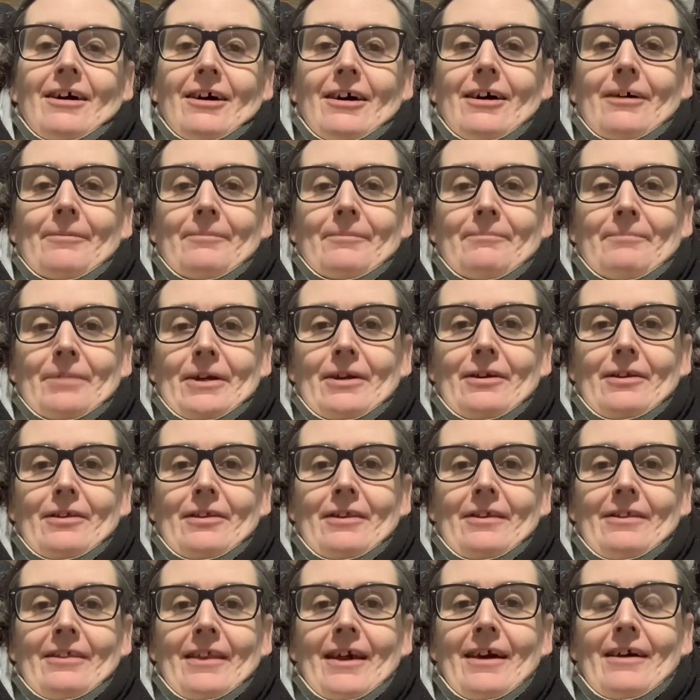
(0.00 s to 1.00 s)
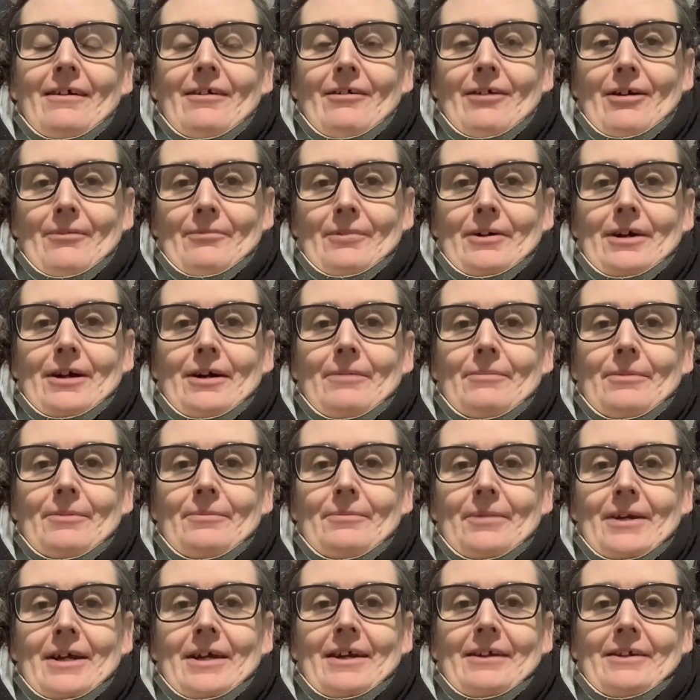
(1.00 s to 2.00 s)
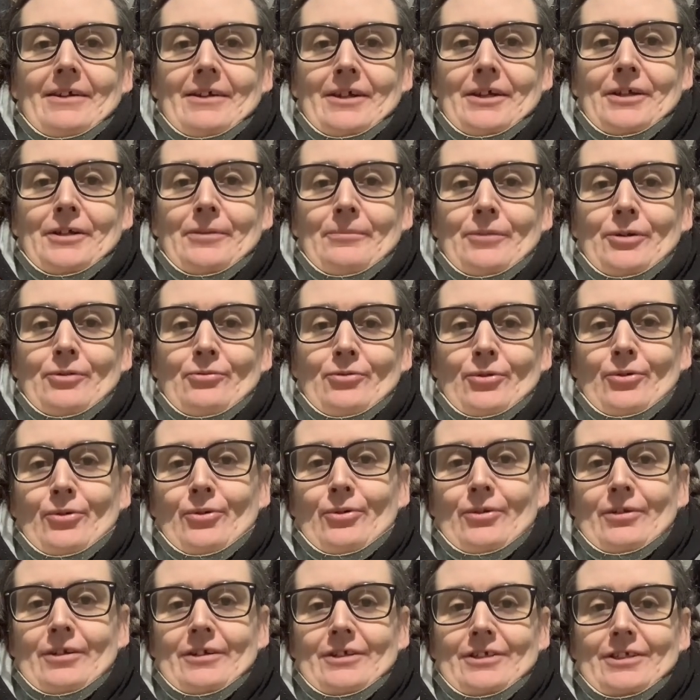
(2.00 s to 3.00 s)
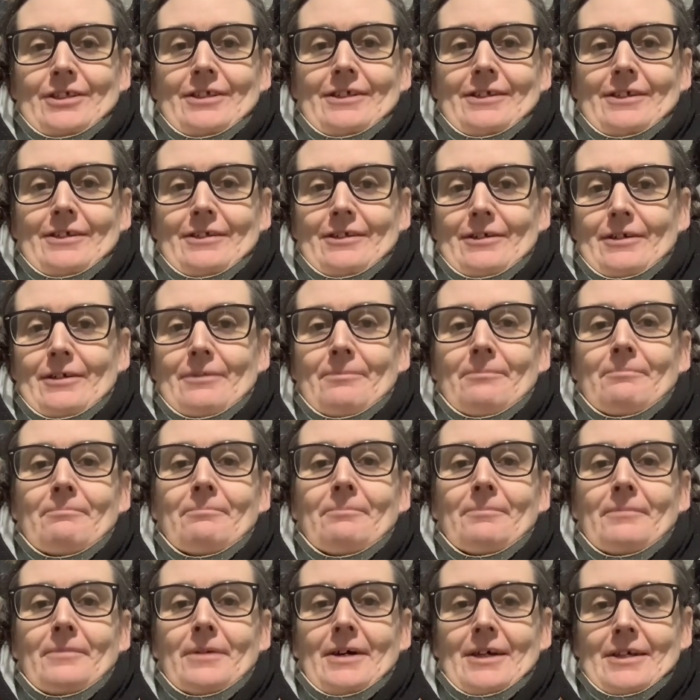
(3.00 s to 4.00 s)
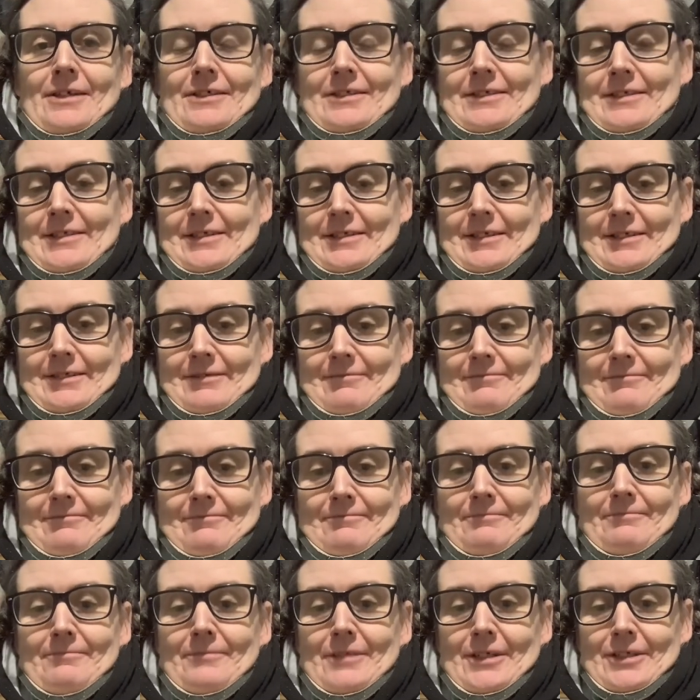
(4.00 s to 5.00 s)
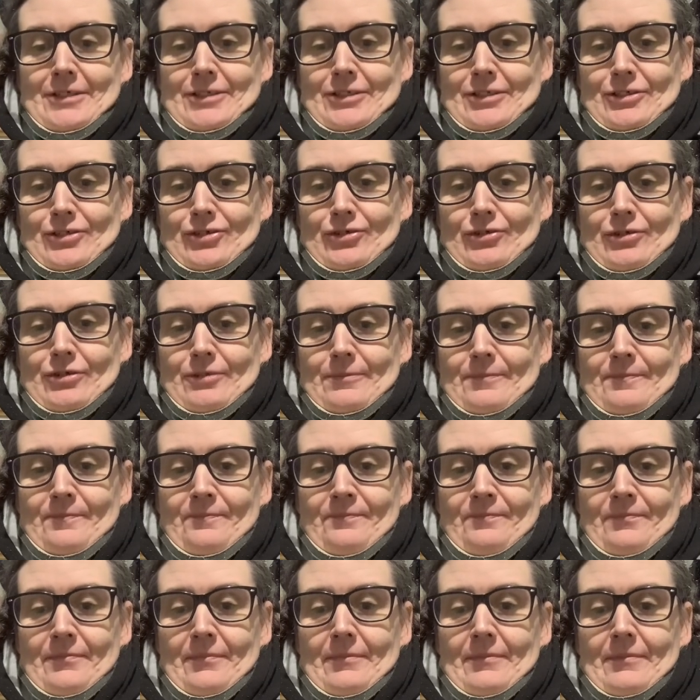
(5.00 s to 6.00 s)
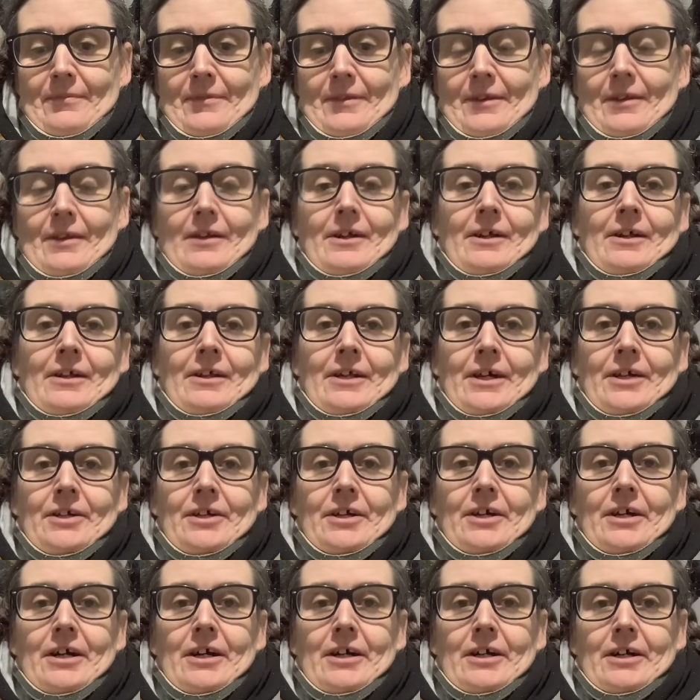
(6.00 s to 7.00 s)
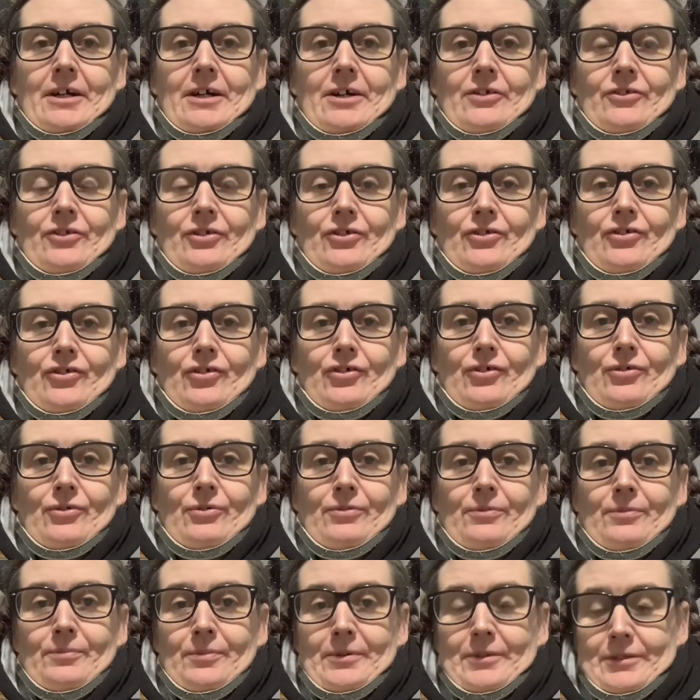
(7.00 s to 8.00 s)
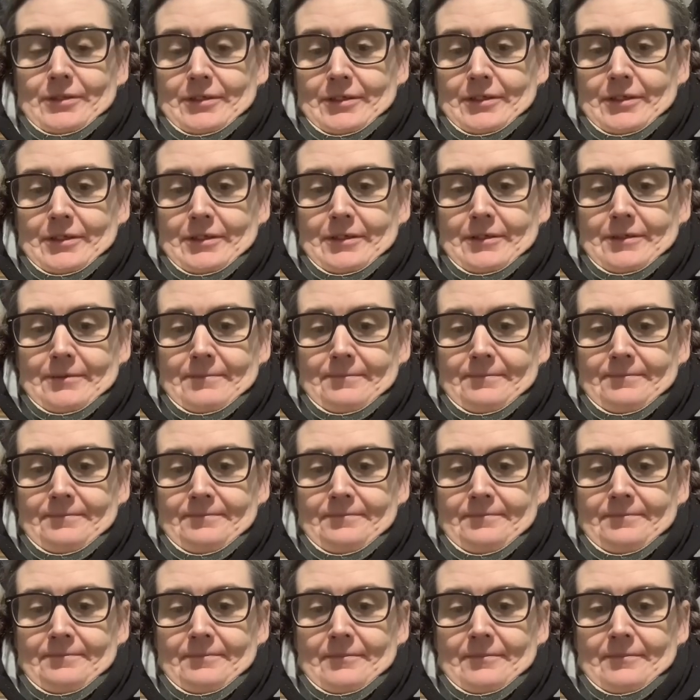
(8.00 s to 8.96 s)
I'm better than that, I'm coming back and hear me roar. And she did an amazing, amazing job. Lady Gaga did too, but I